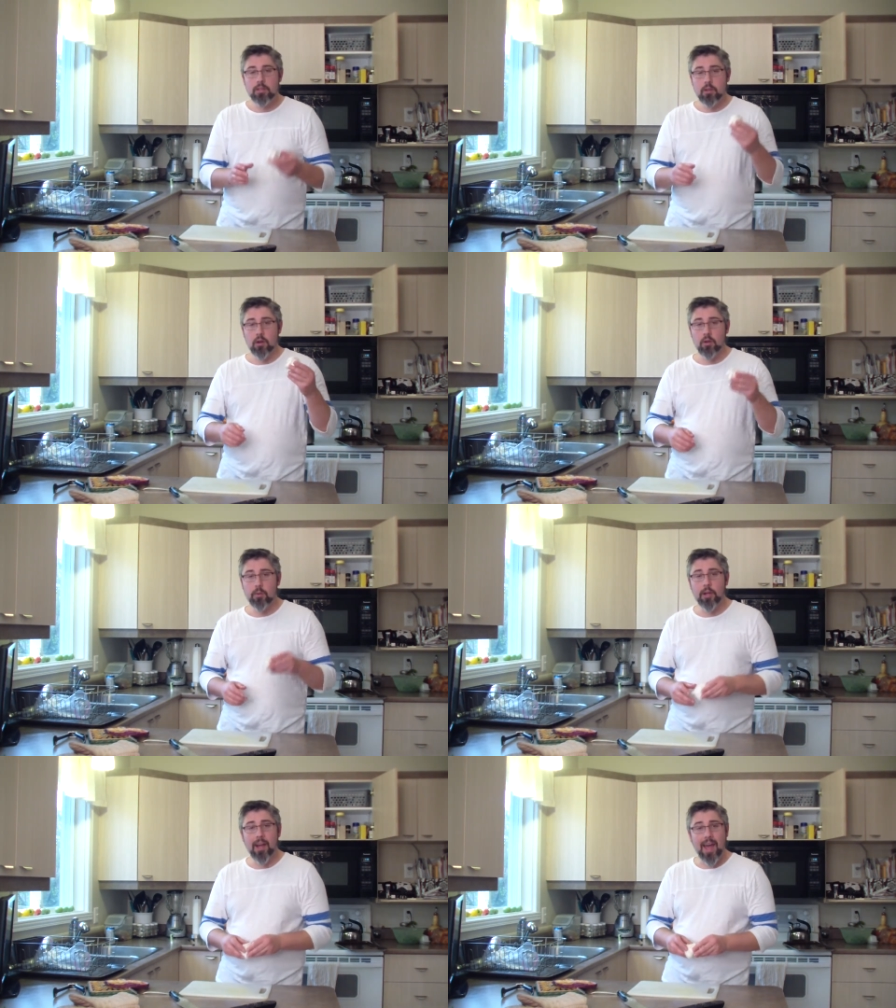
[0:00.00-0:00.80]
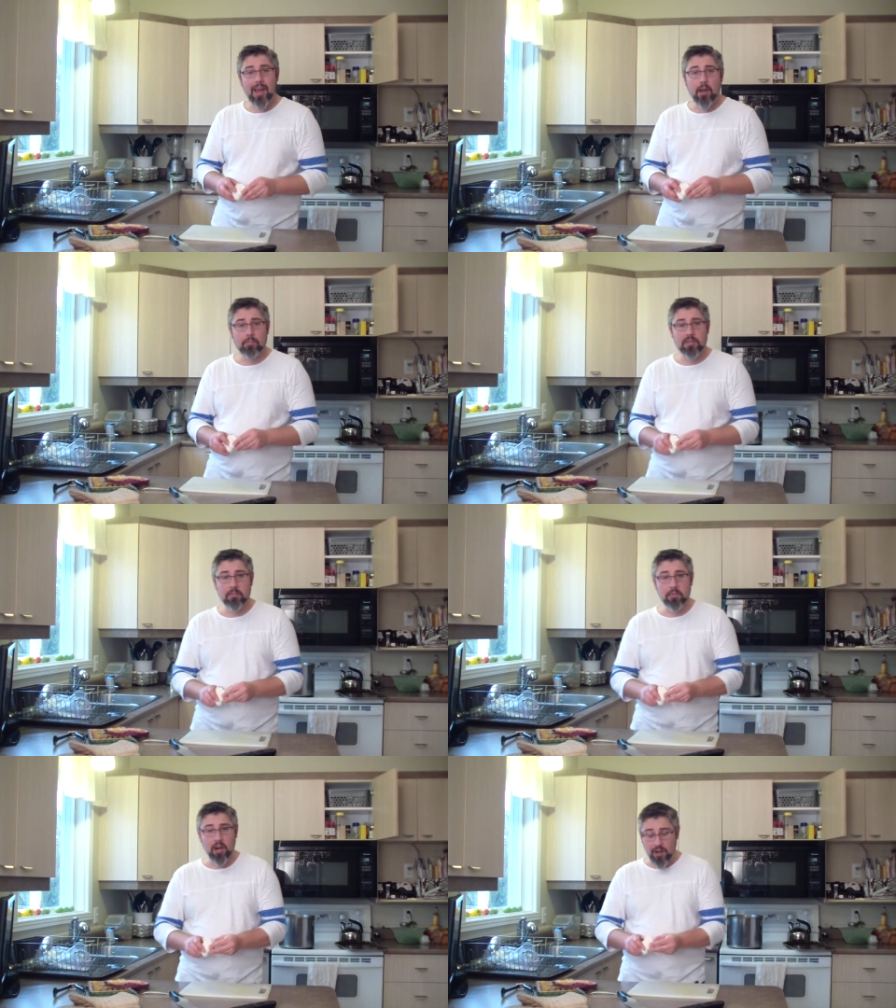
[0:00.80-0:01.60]
So we're gonna add up
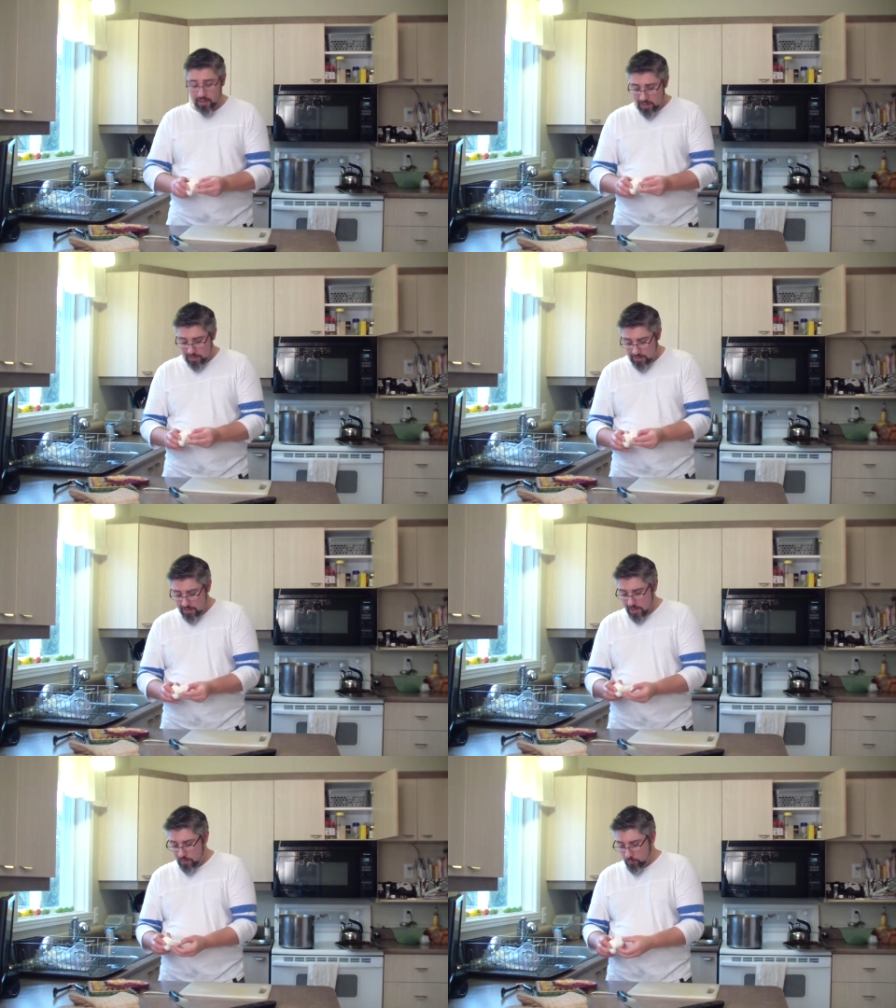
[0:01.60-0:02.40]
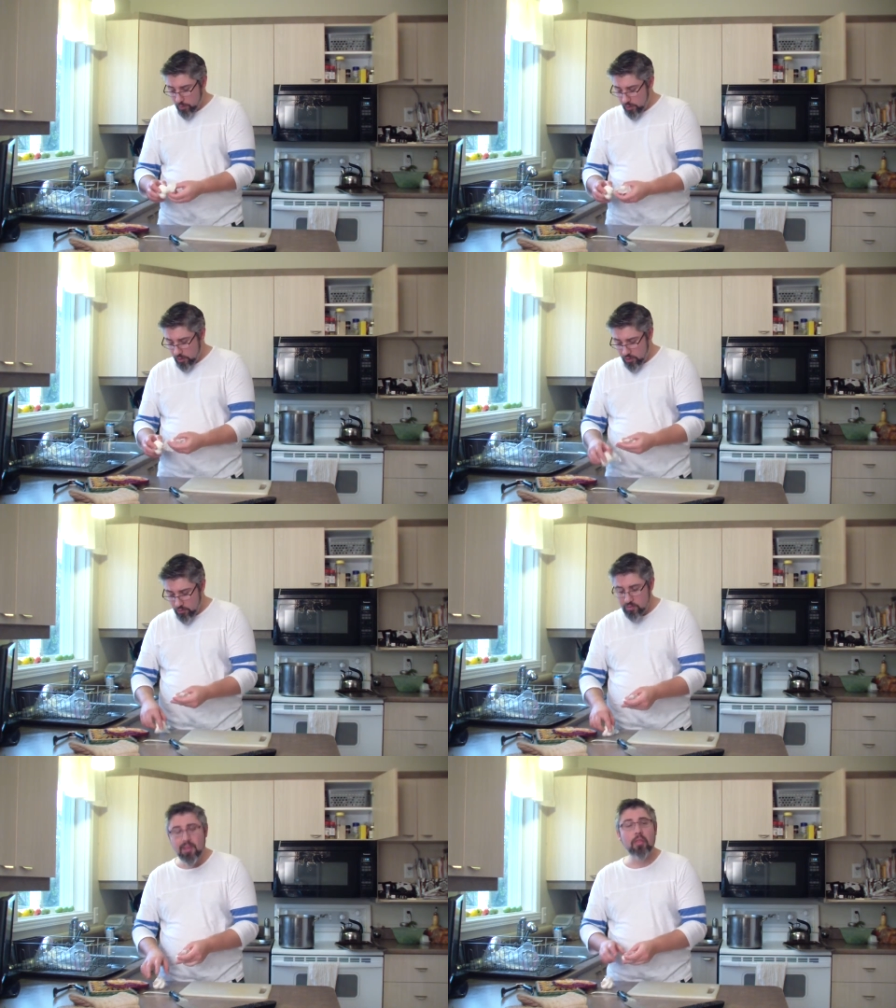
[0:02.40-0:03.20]
some garlic, like I said. We're gonna
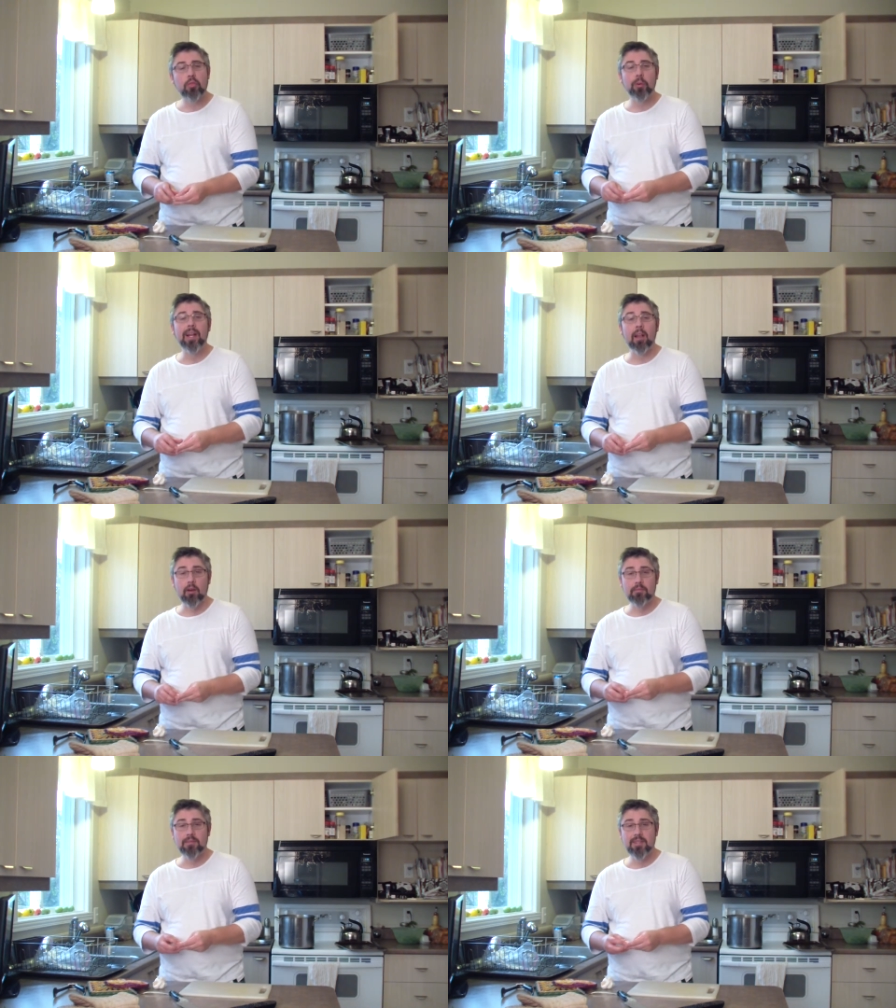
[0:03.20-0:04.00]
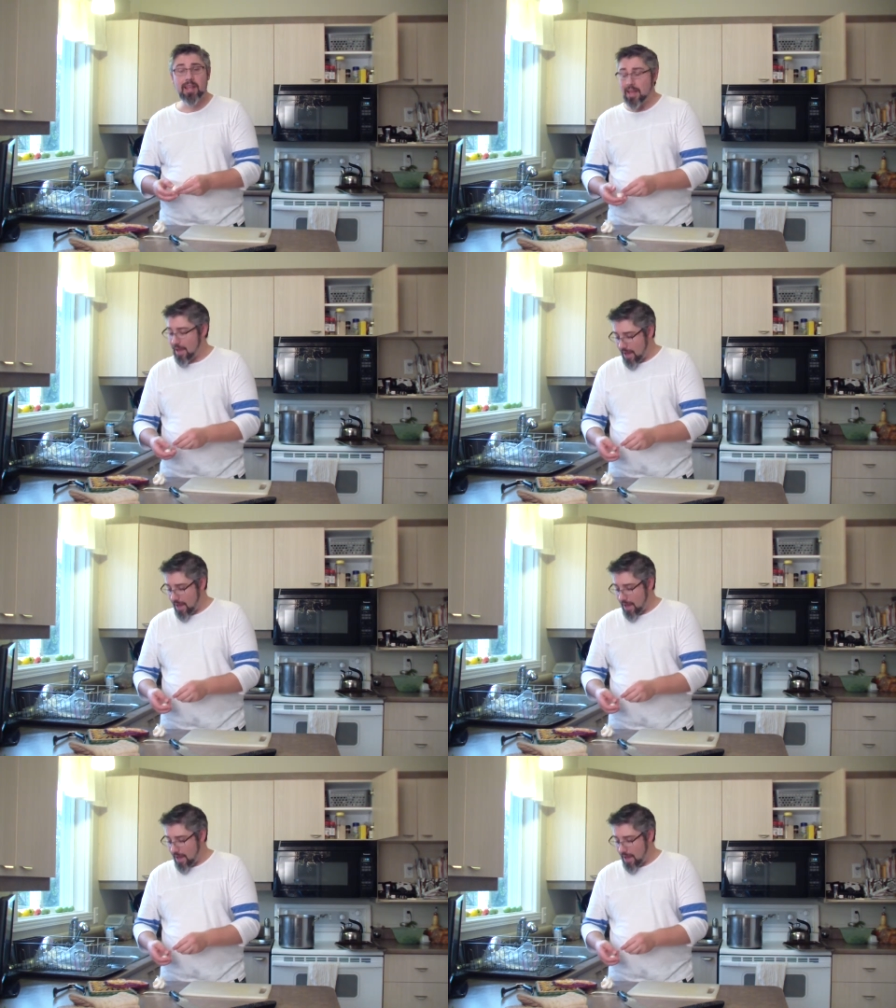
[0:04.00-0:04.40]
use 3 cloves.